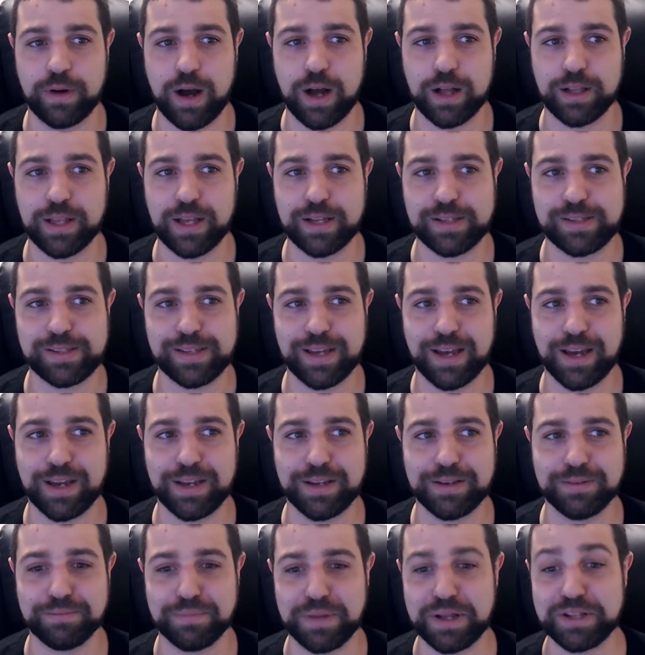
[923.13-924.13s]
let's
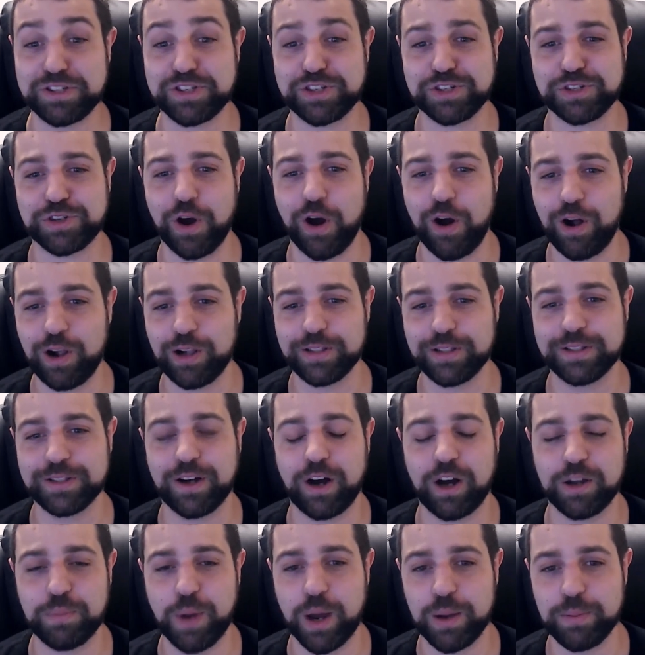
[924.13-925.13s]
say, installed
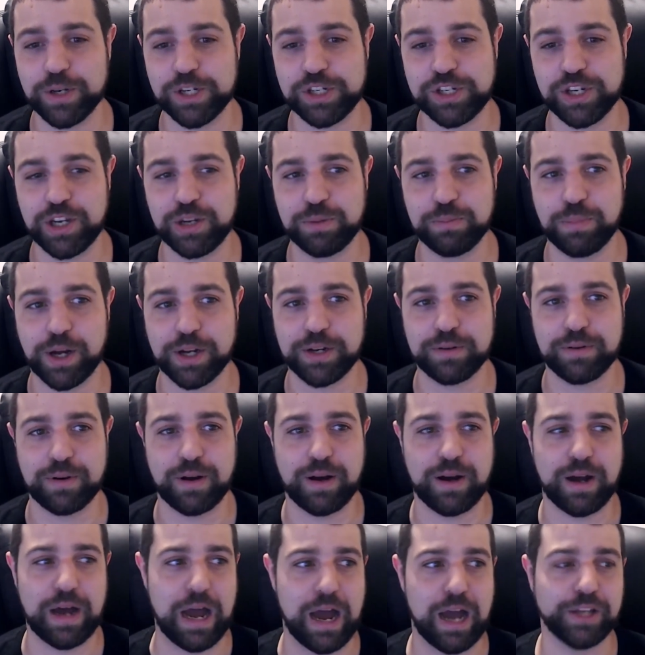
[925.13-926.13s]
on my machine, but
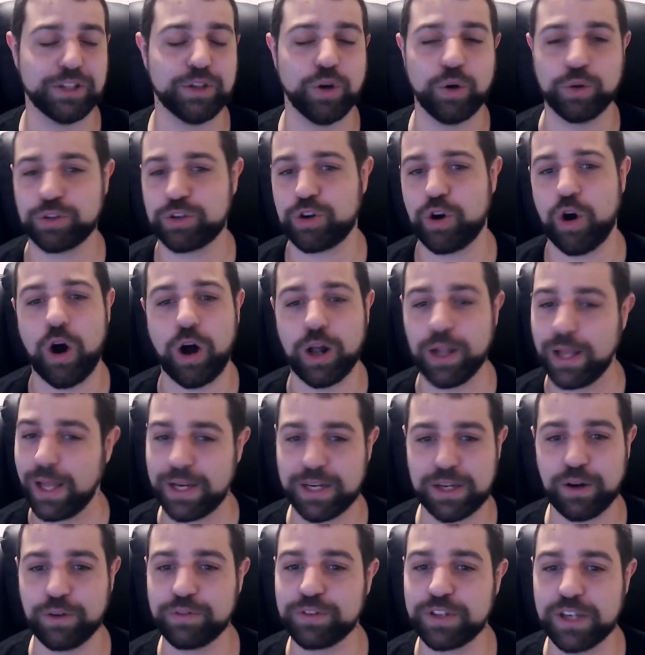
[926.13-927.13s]
I don't call
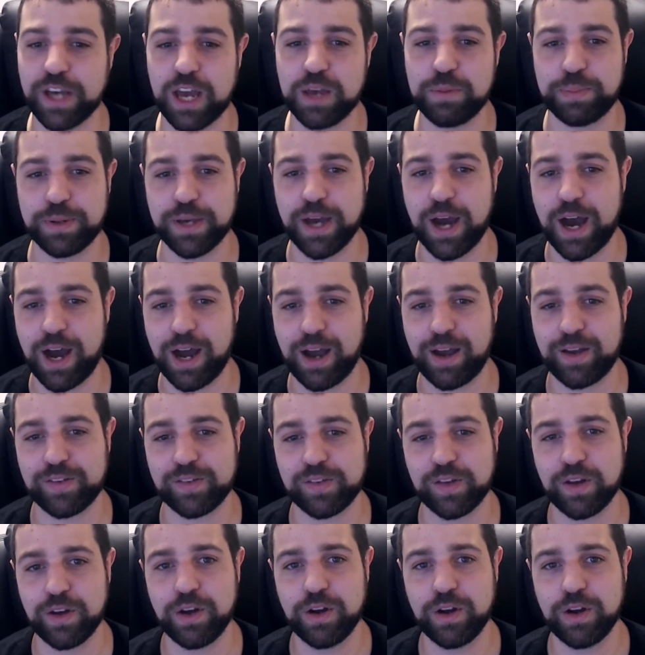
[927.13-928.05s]
any of the APIs,